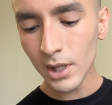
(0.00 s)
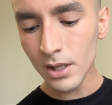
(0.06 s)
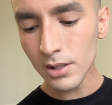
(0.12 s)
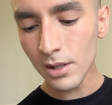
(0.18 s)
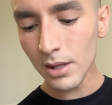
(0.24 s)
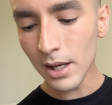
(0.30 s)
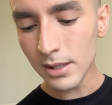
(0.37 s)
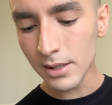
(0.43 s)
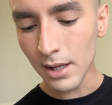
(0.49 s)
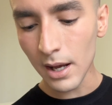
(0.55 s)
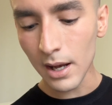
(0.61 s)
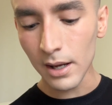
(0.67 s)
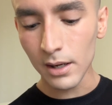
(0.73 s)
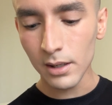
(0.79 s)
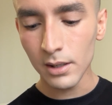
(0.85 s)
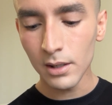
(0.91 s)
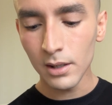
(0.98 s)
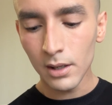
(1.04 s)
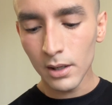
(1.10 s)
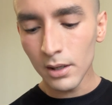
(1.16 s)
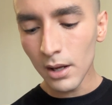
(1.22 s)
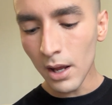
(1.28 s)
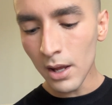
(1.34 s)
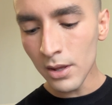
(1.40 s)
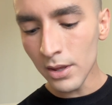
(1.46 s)
that's that.
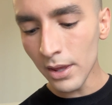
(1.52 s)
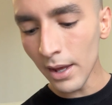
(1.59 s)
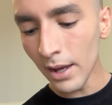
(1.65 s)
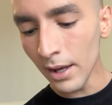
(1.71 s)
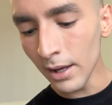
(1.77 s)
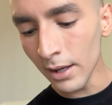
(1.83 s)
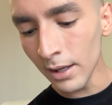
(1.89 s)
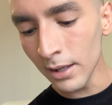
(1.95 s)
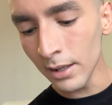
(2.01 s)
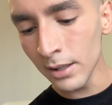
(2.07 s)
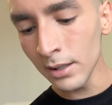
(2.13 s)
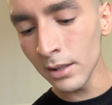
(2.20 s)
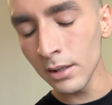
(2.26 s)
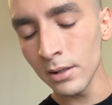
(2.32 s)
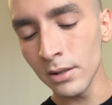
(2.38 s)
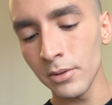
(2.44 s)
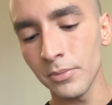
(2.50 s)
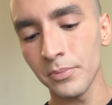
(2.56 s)
And then